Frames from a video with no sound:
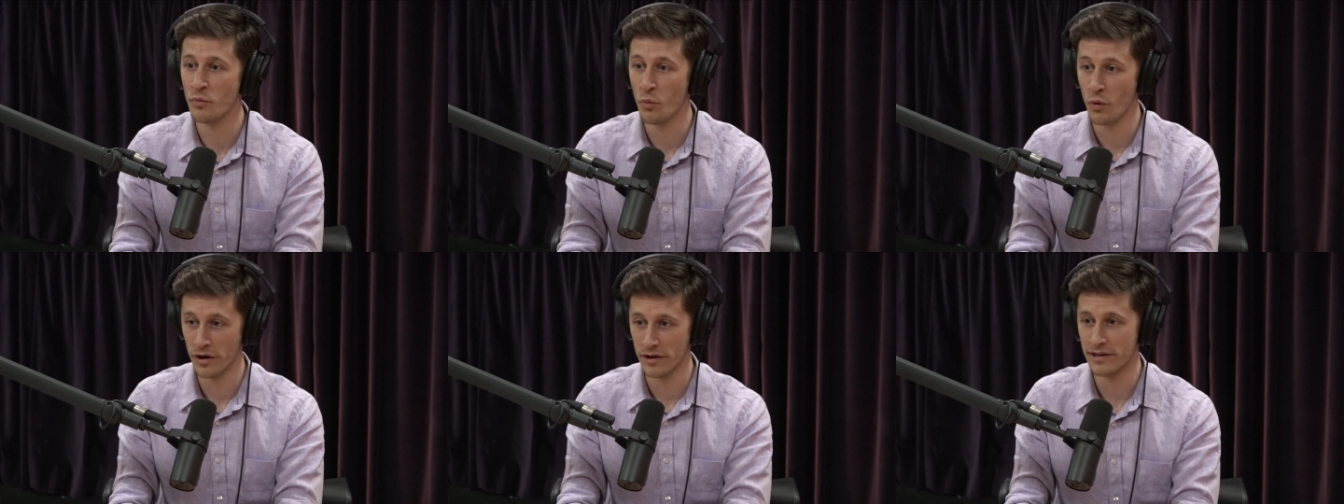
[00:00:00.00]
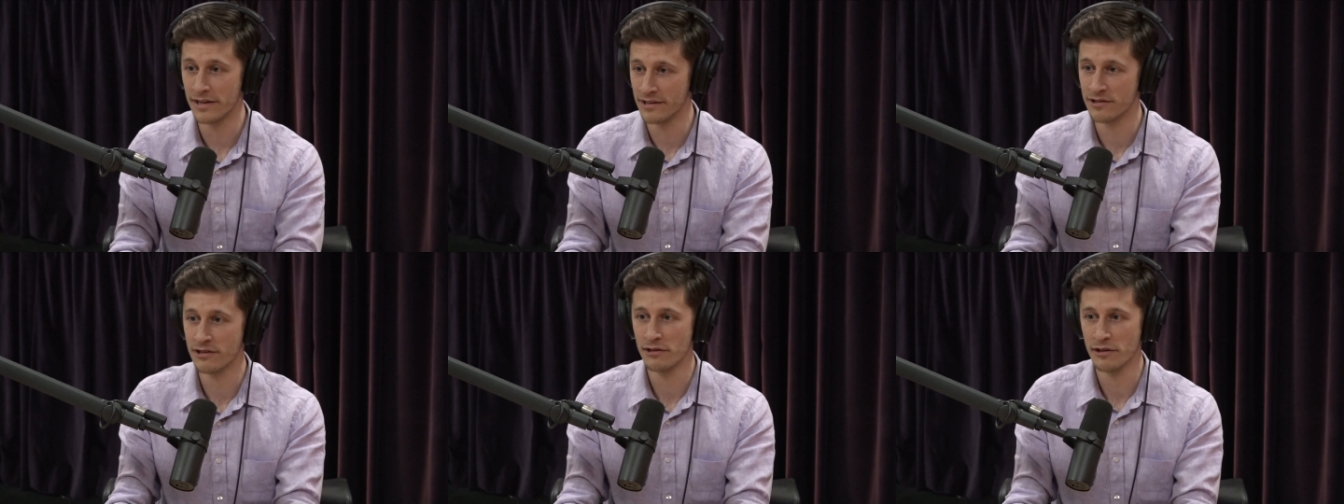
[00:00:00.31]
what
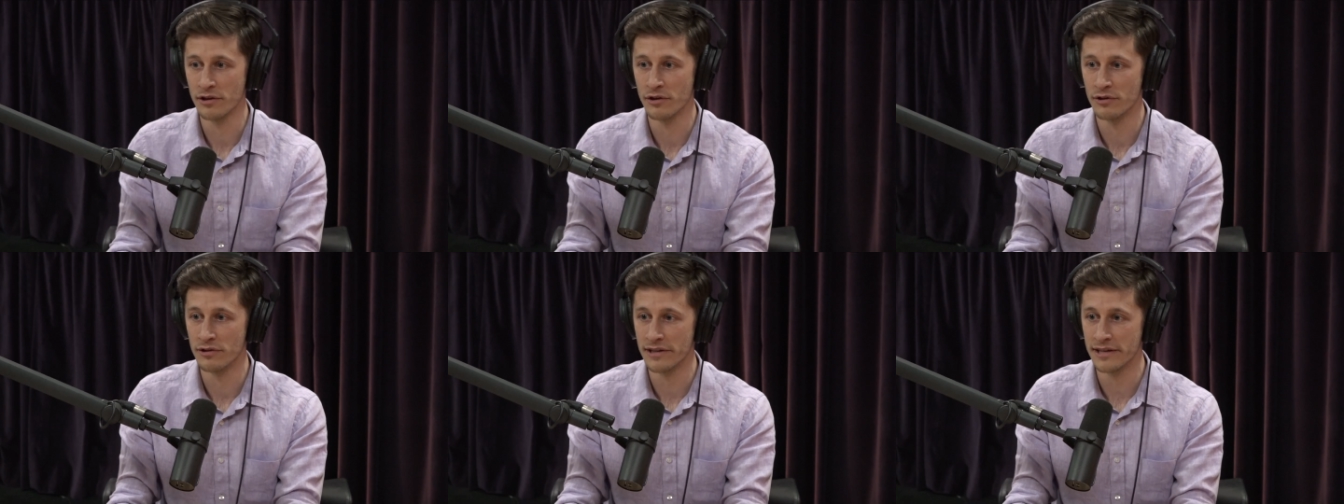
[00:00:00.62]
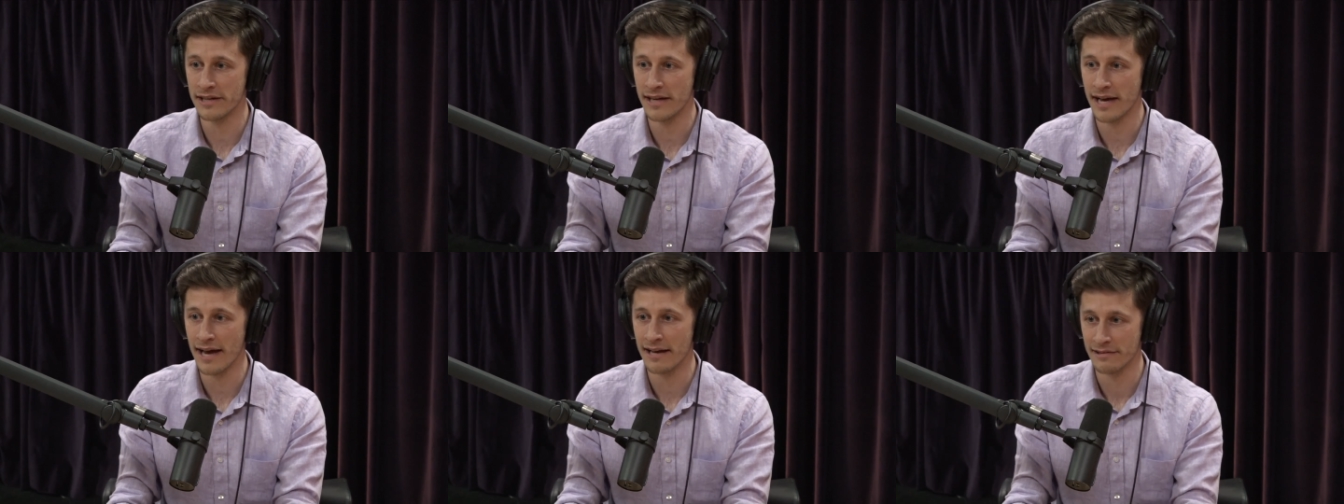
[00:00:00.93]
is
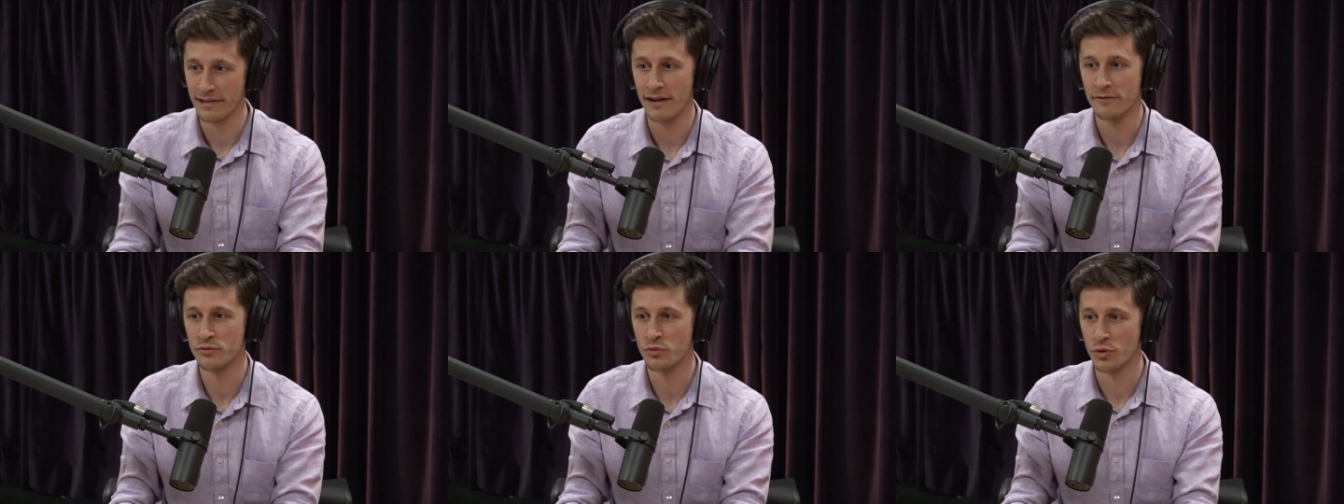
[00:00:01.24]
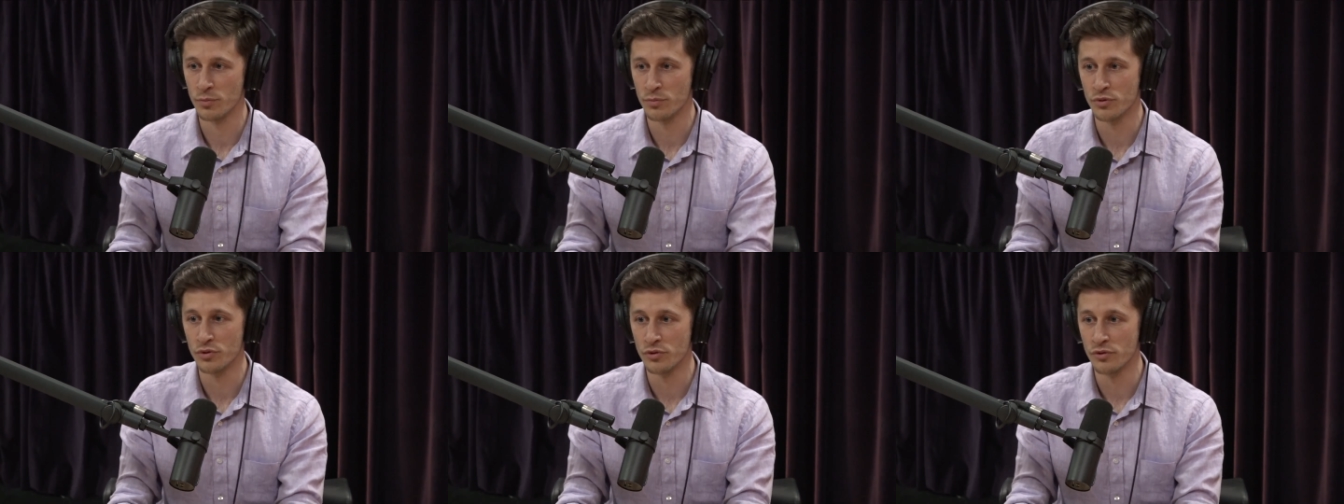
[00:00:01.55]
clearly a
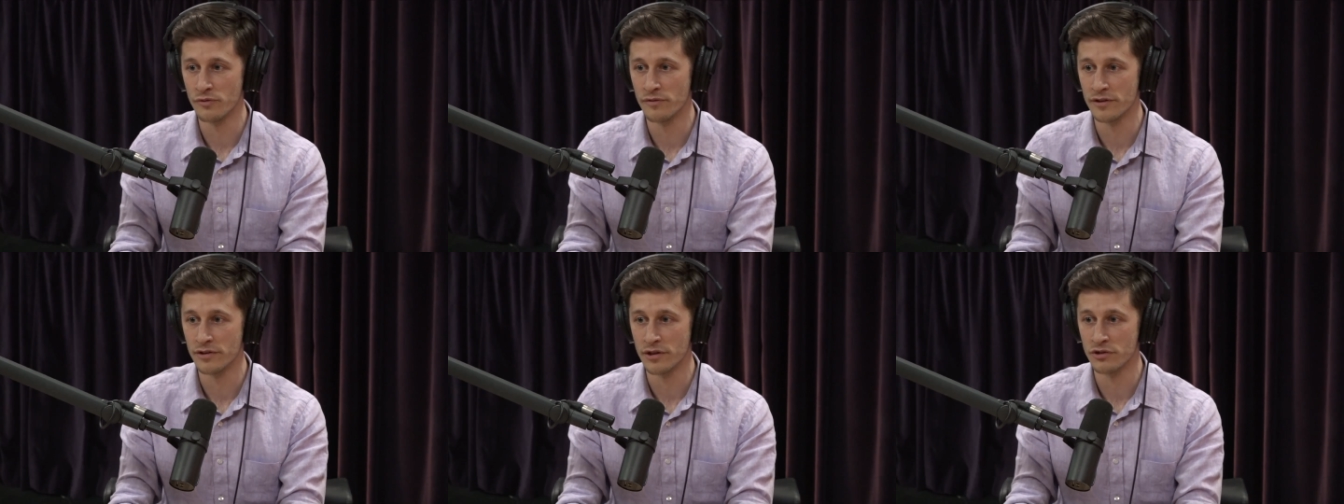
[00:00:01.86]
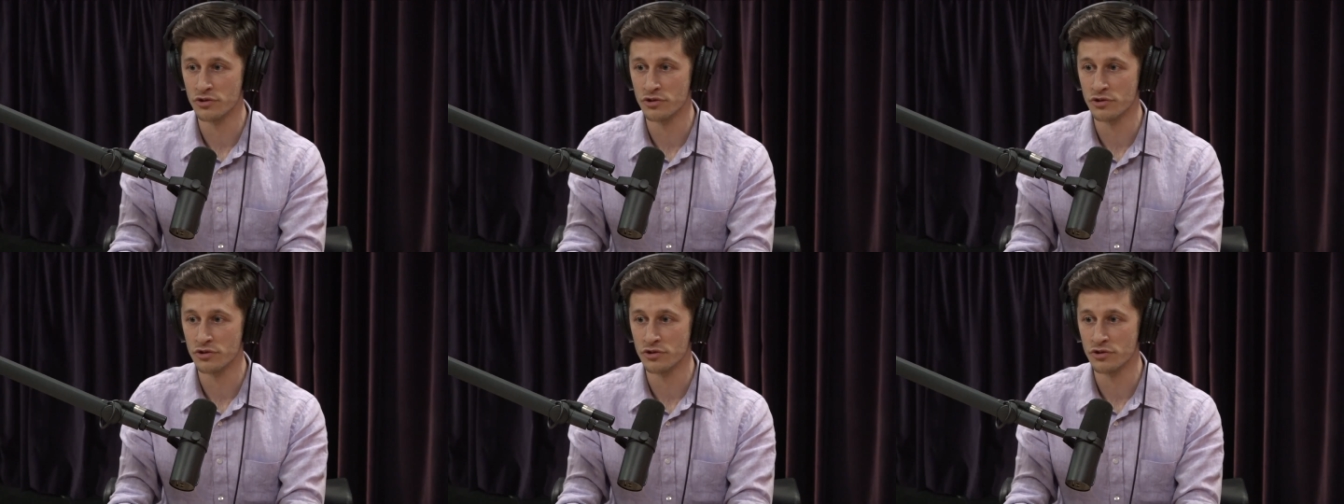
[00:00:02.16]
leftward move in,